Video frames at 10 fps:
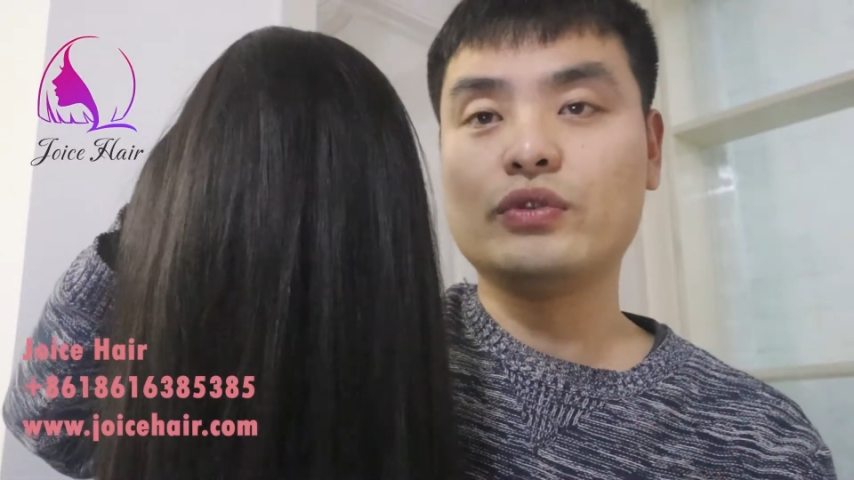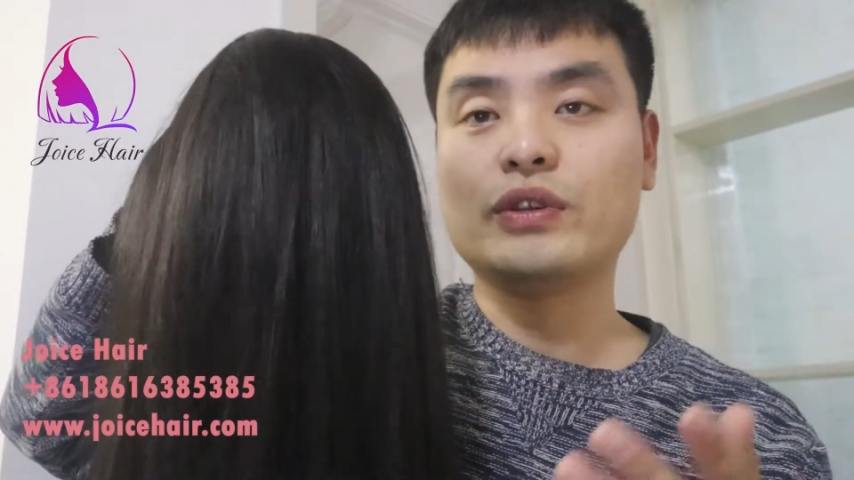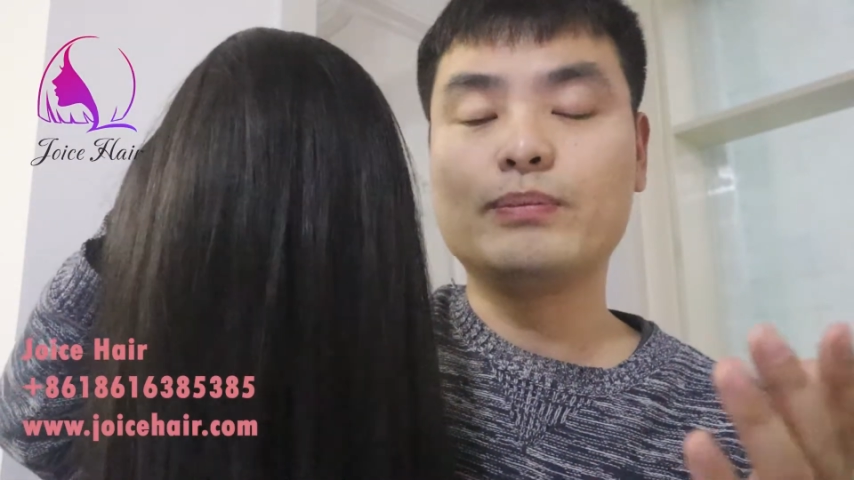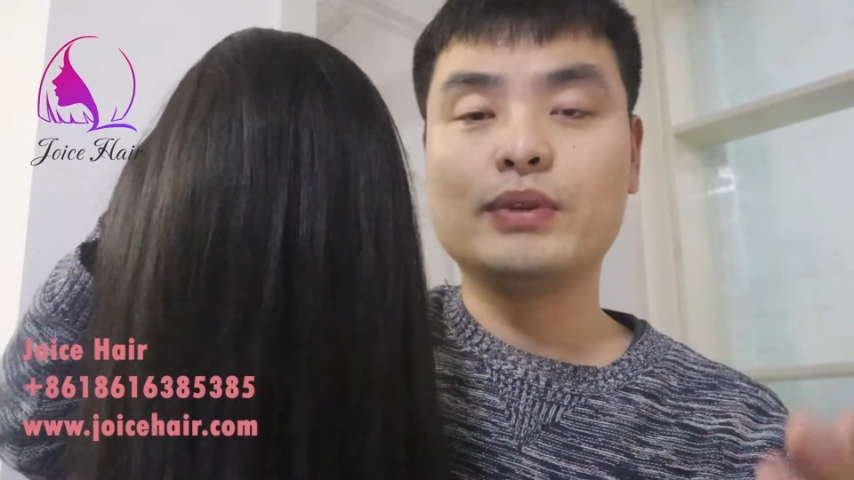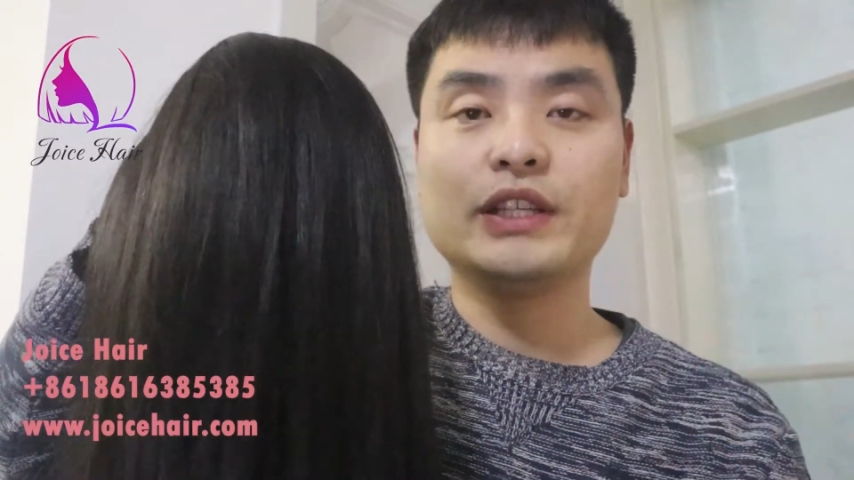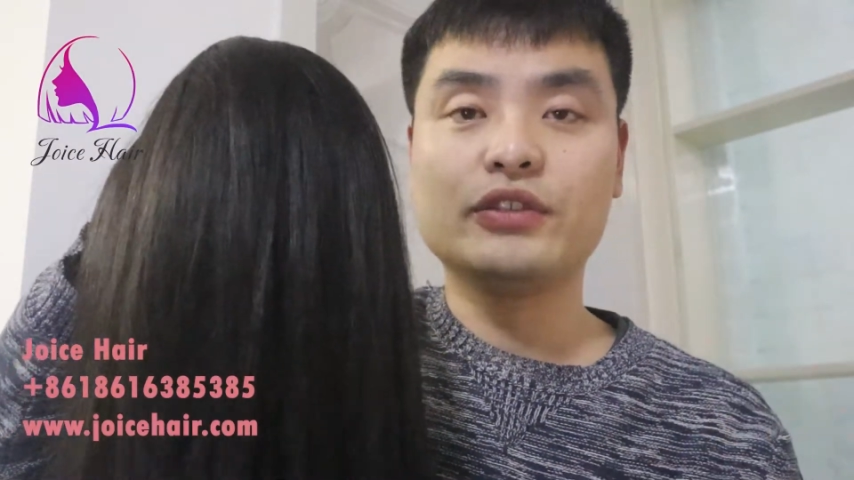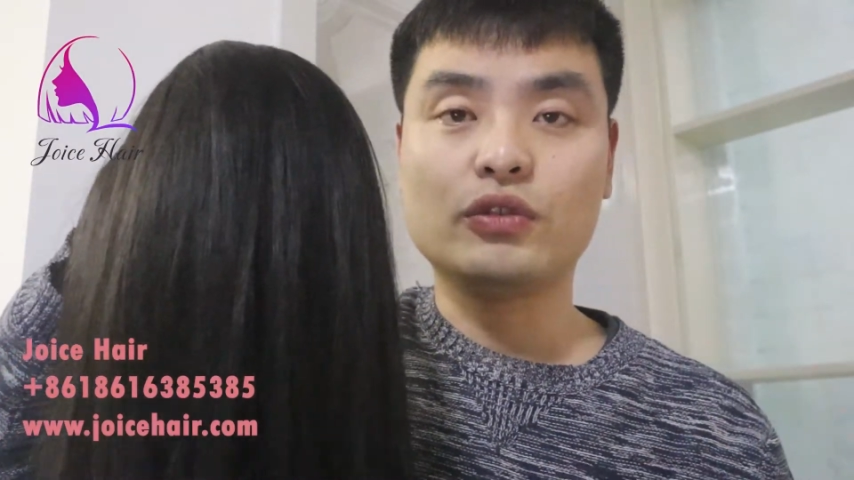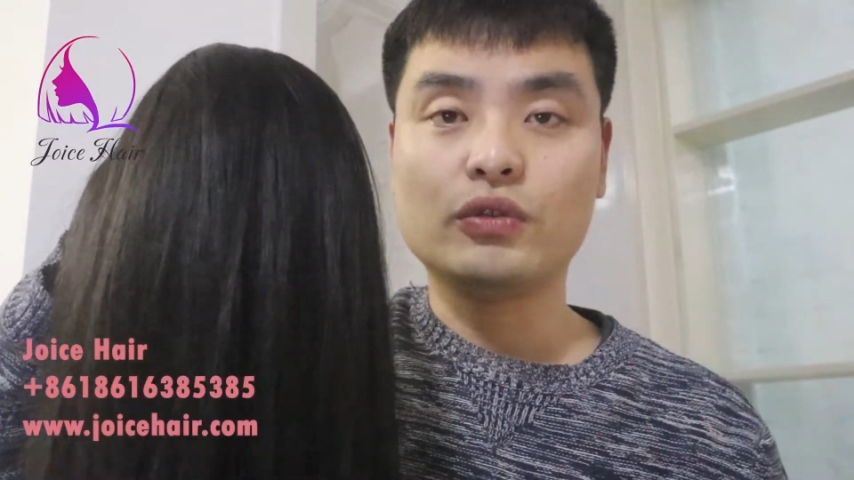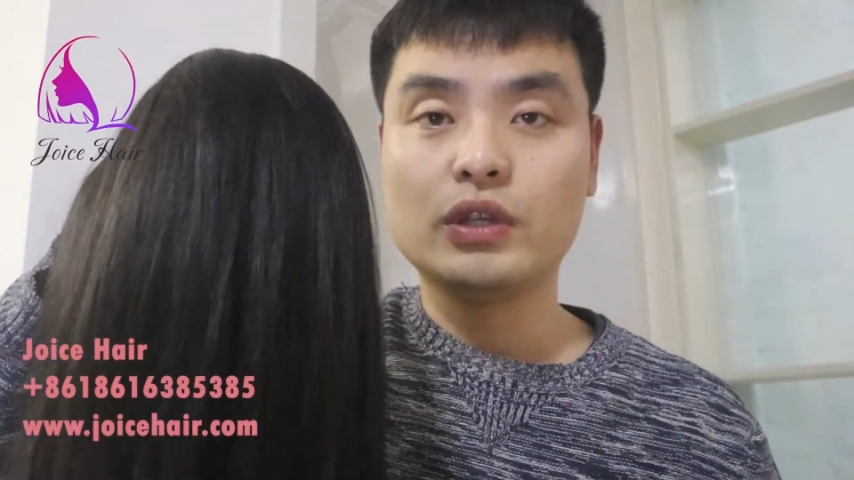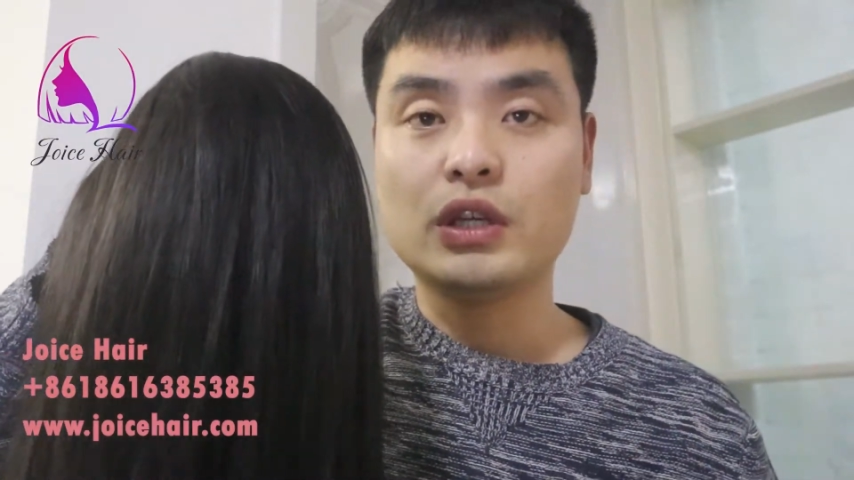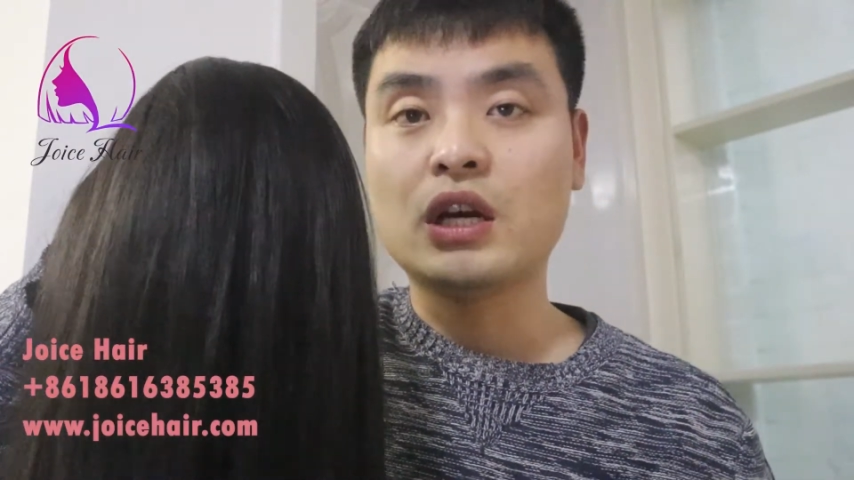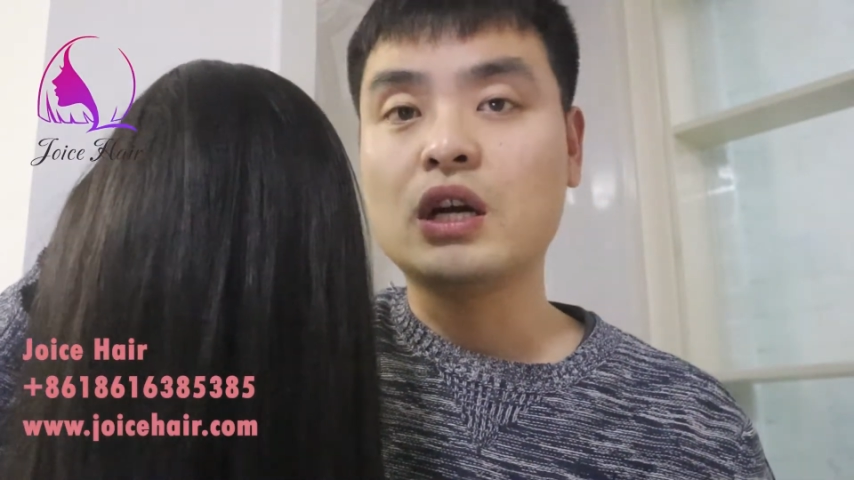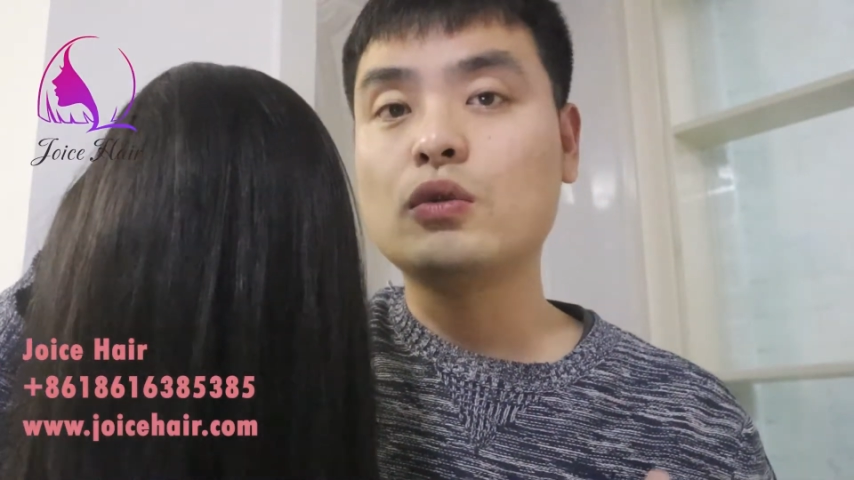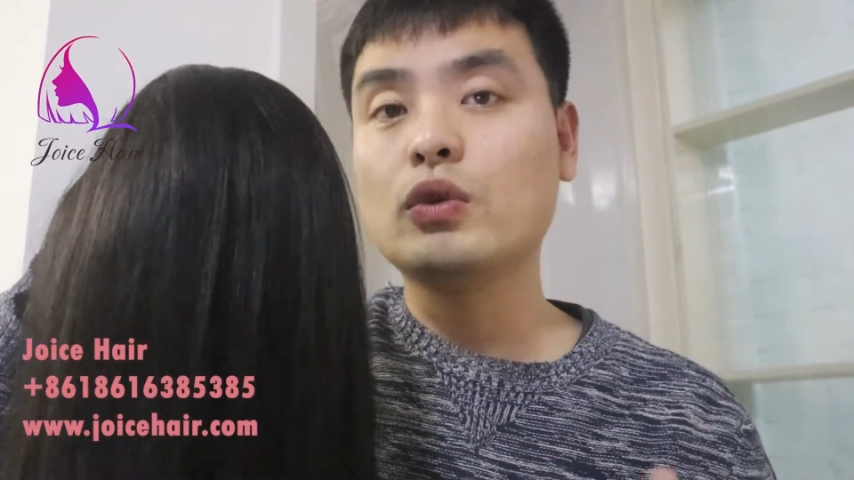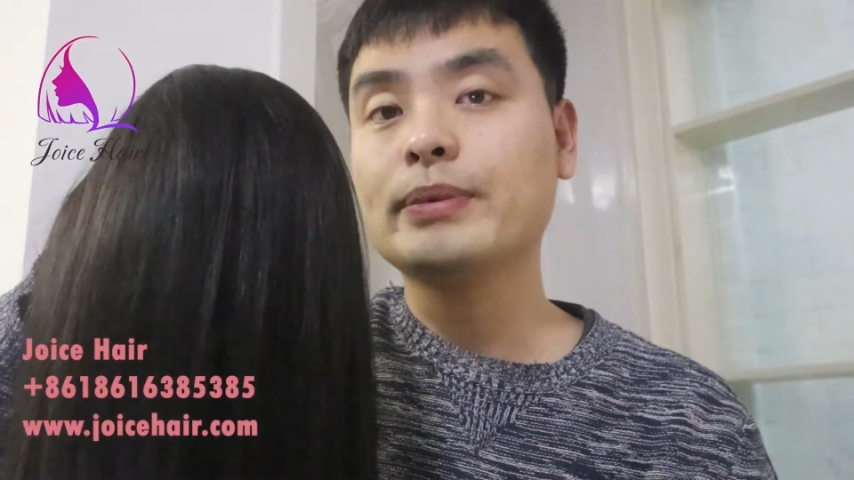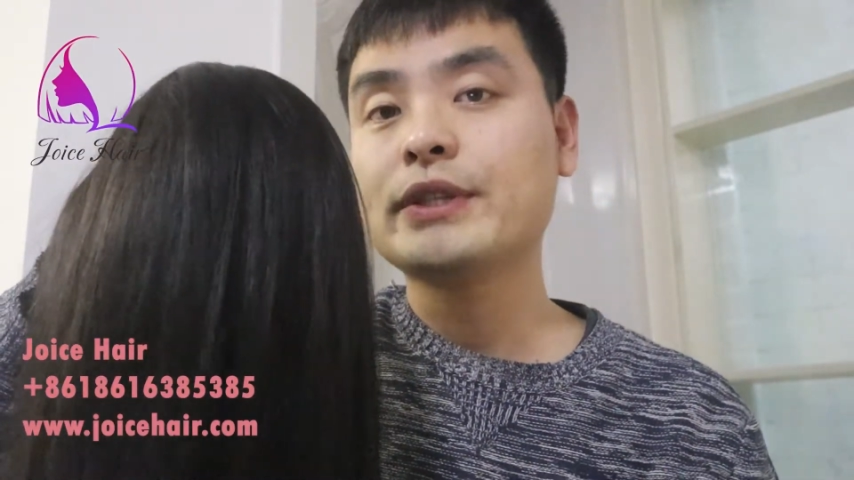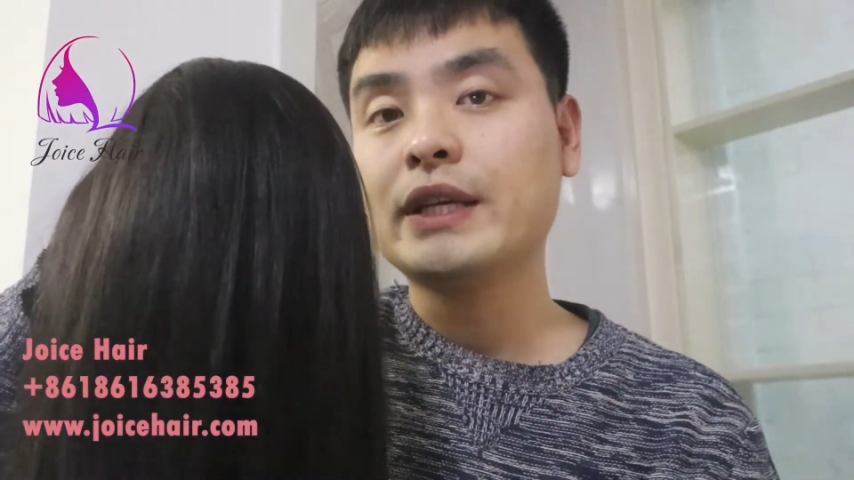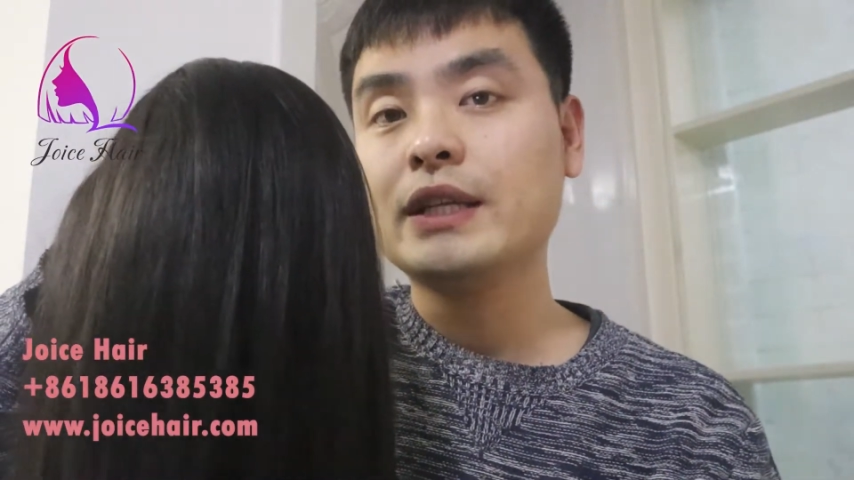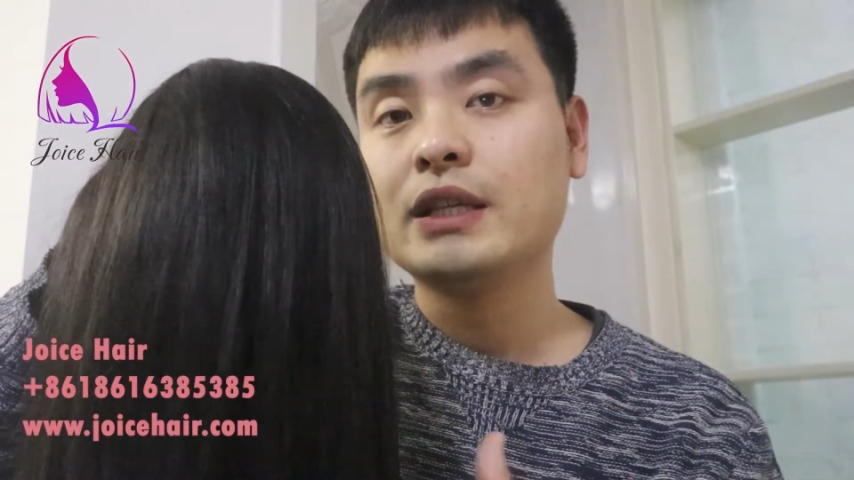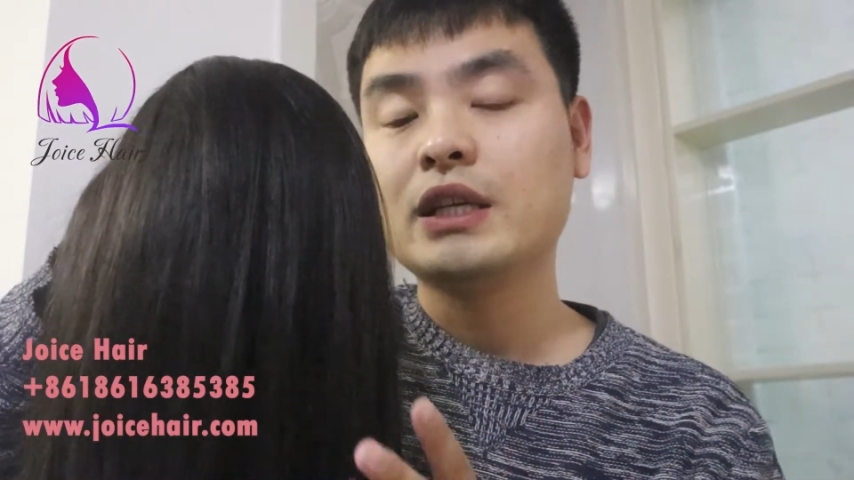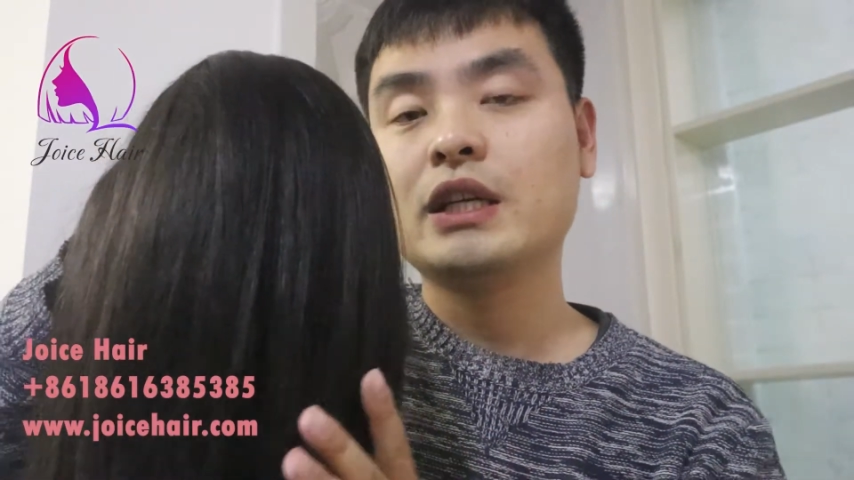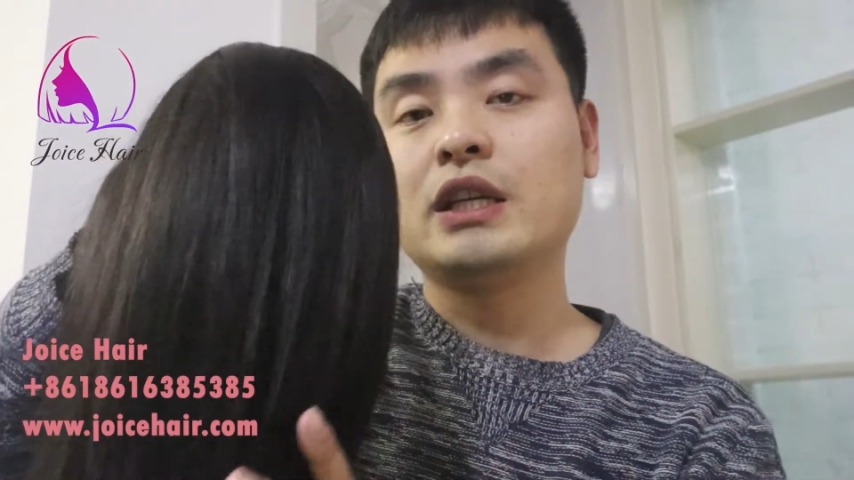you can please order on our website.